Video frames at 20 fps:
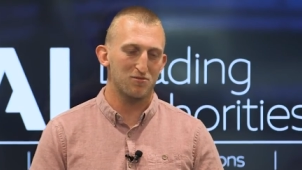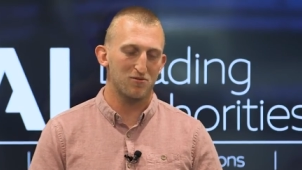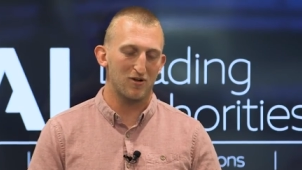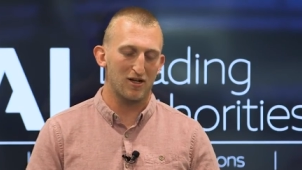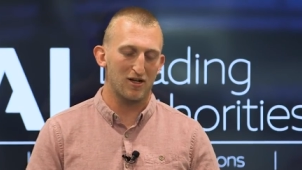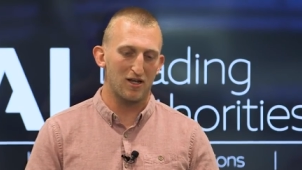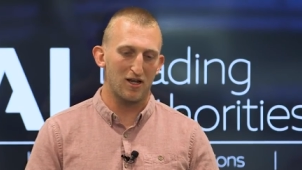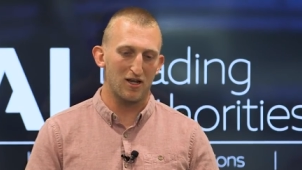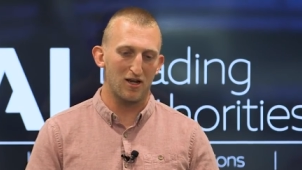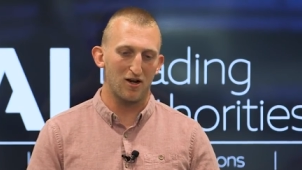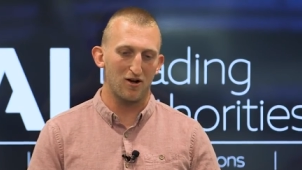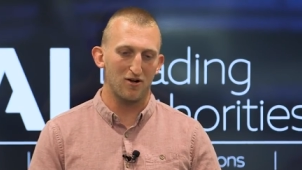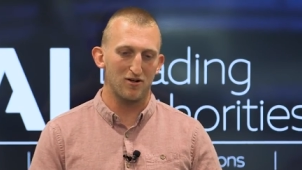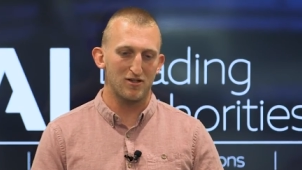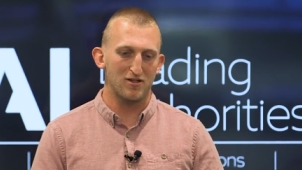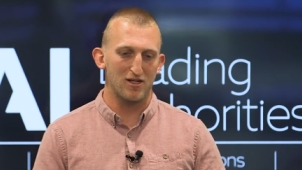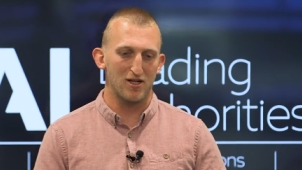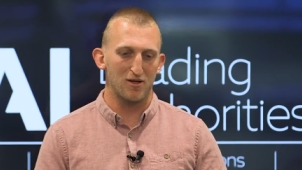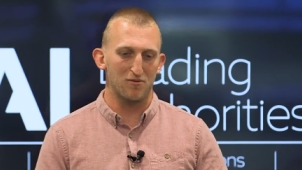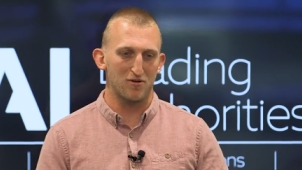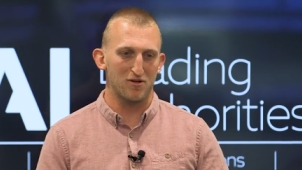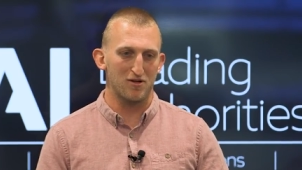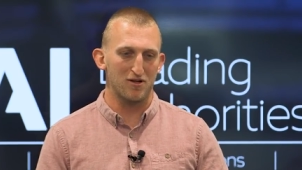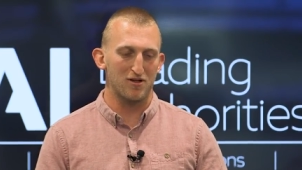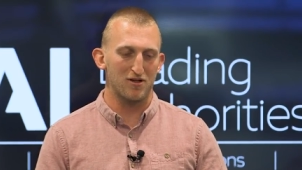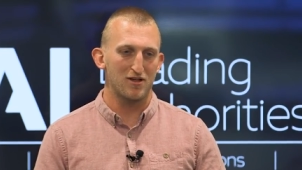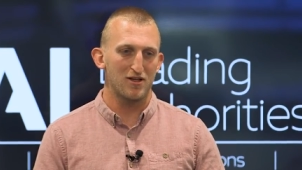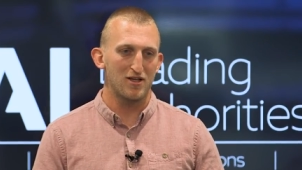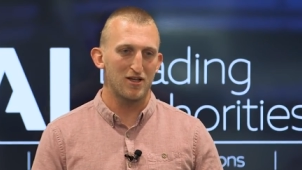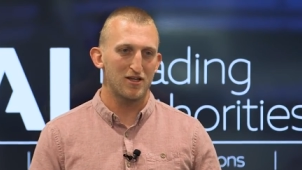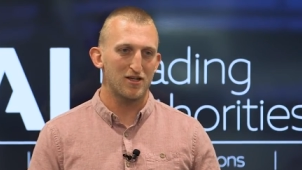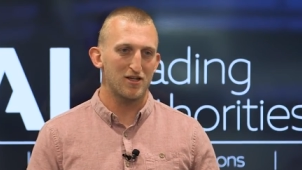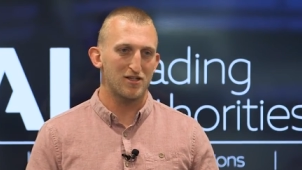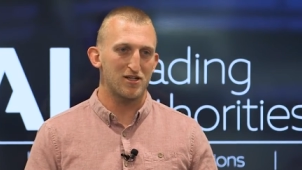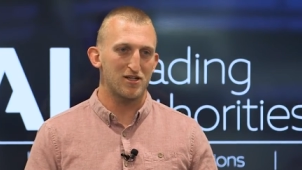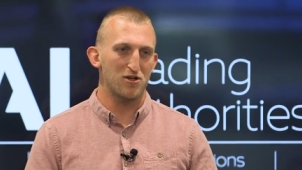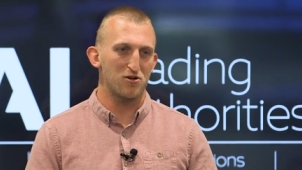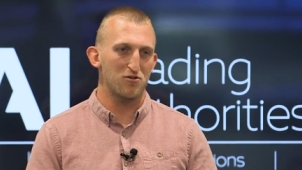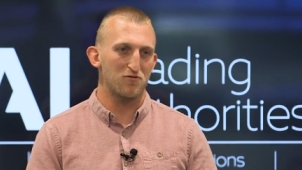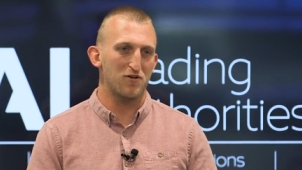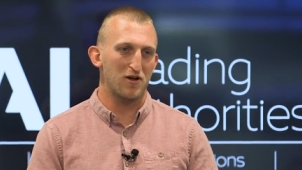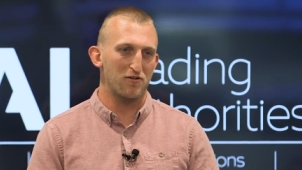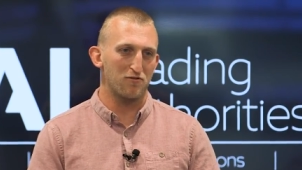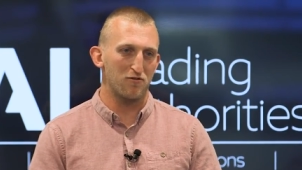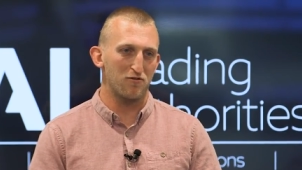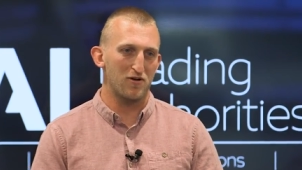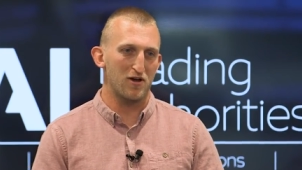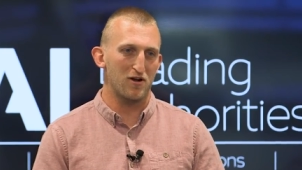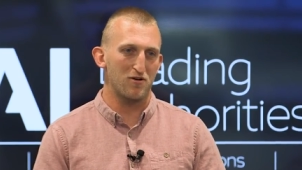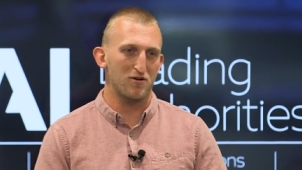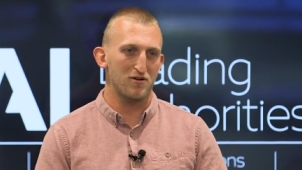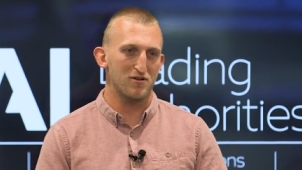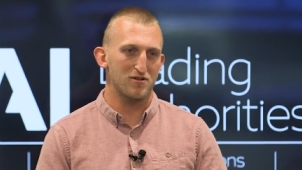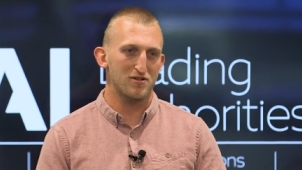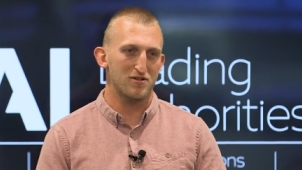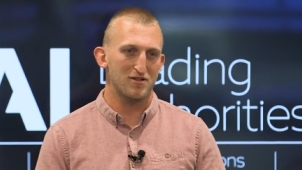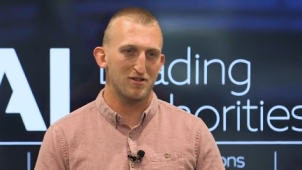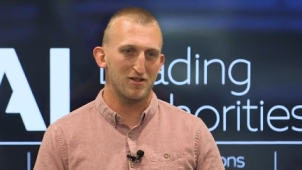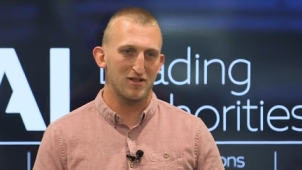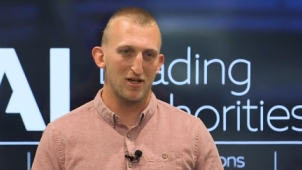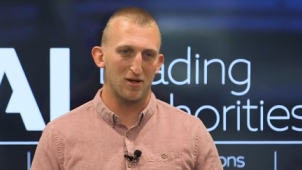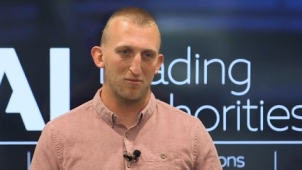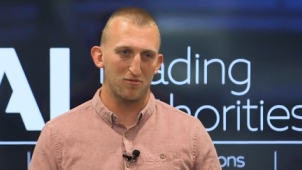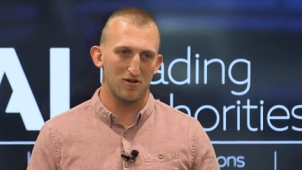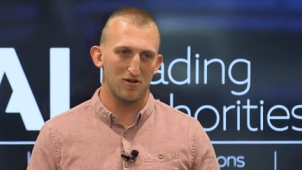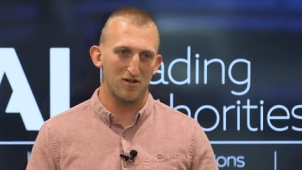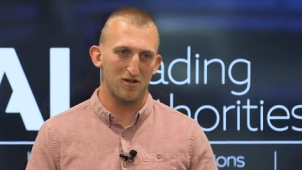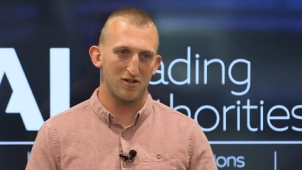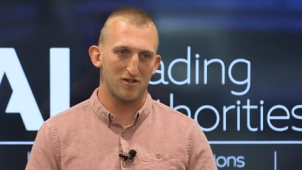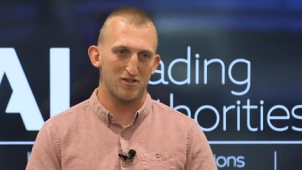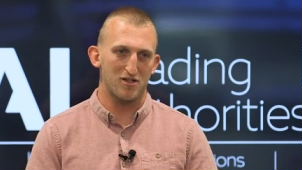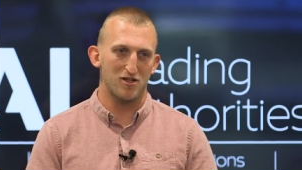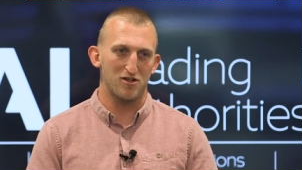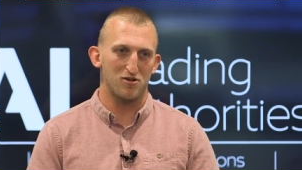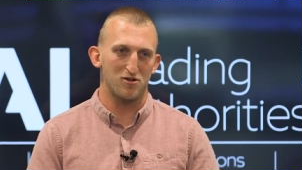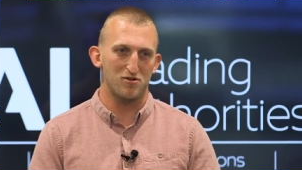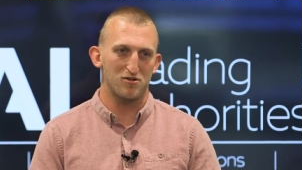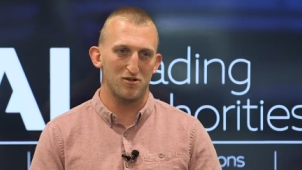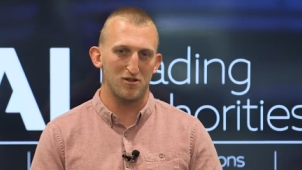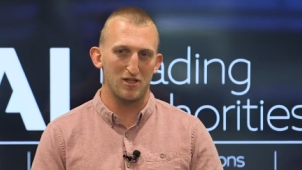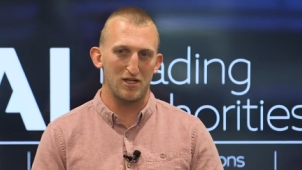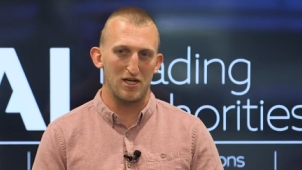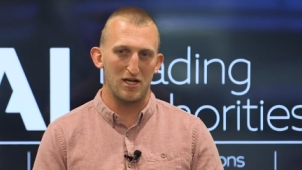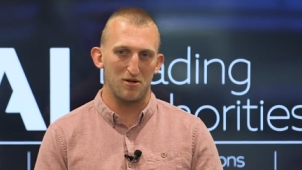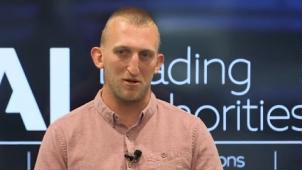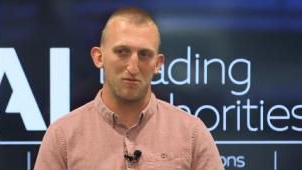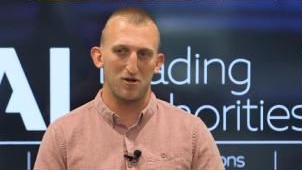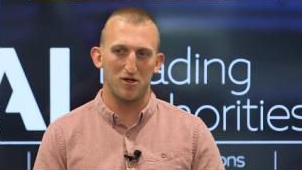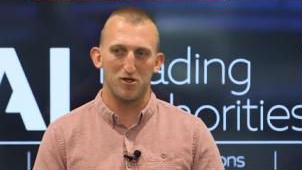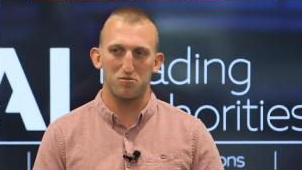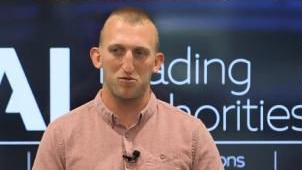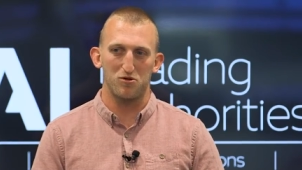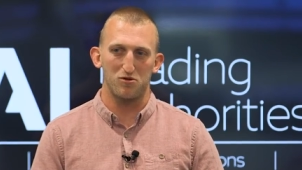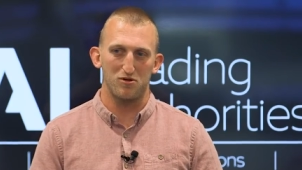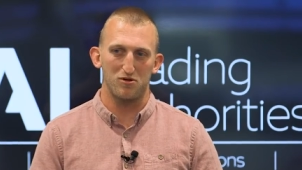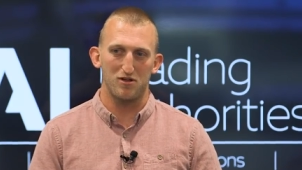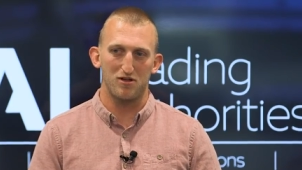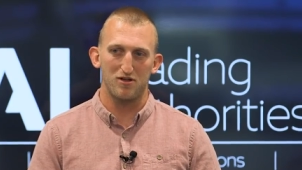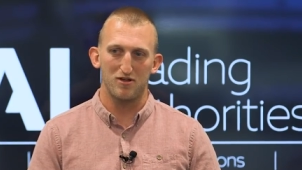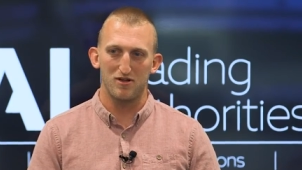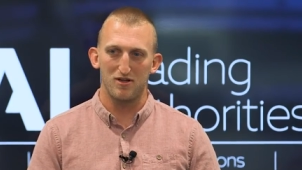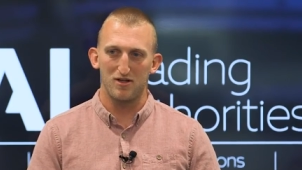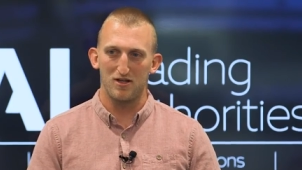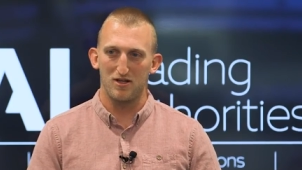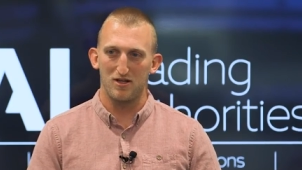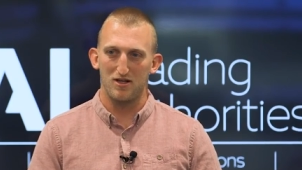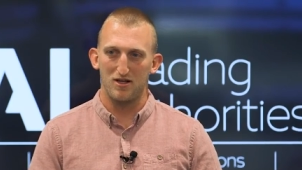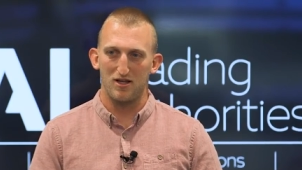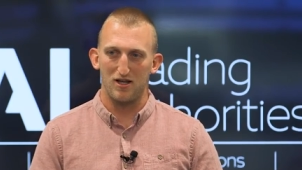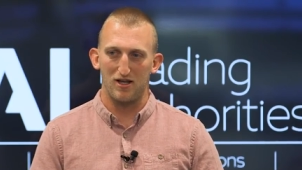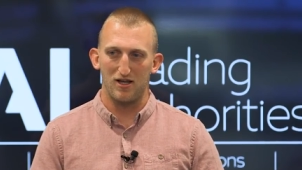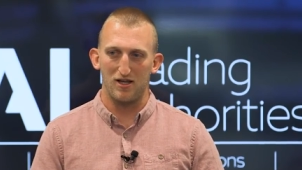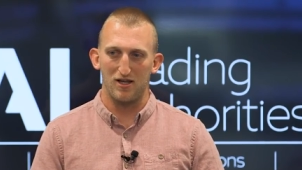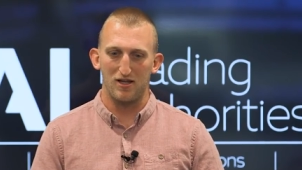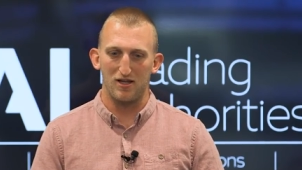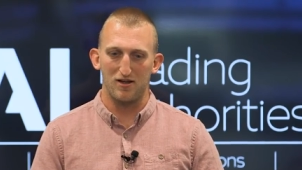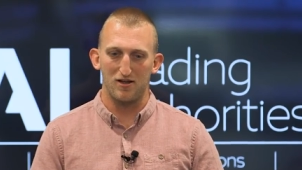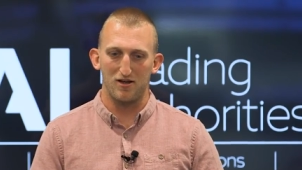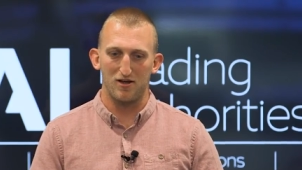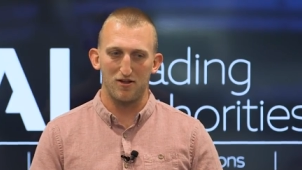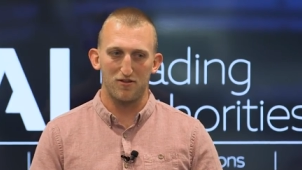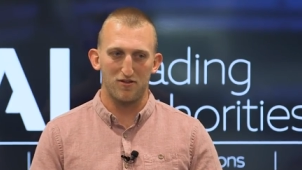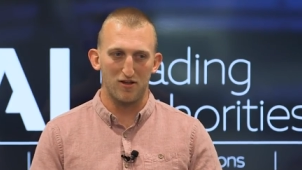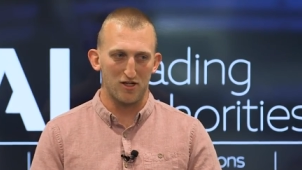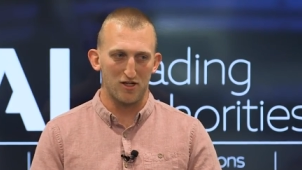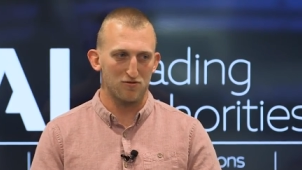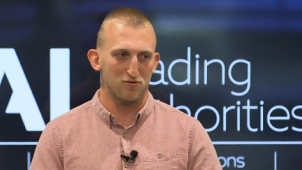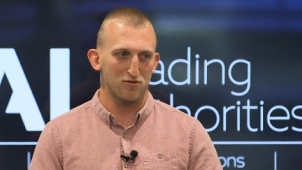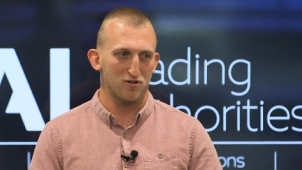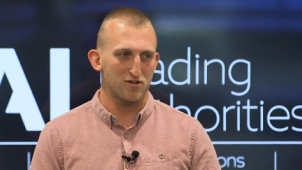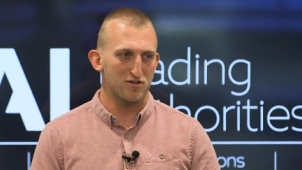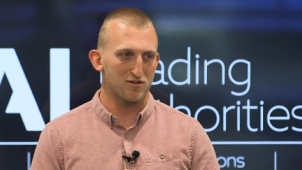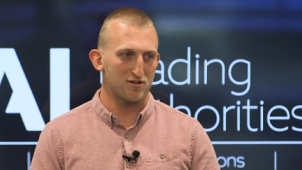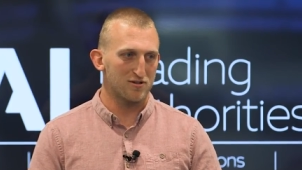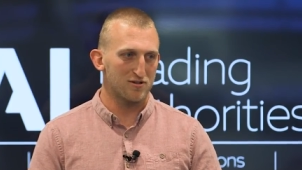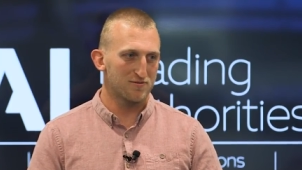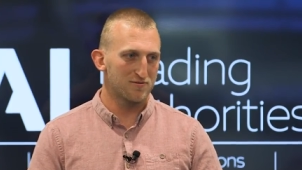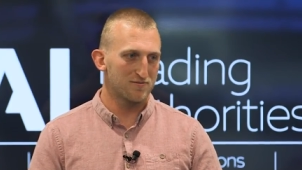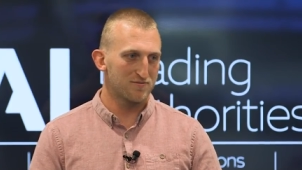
but I can guarantee I'm going to continue to fight for veterans and I'm going to continue to lead in my community. And uh, thanks for listening.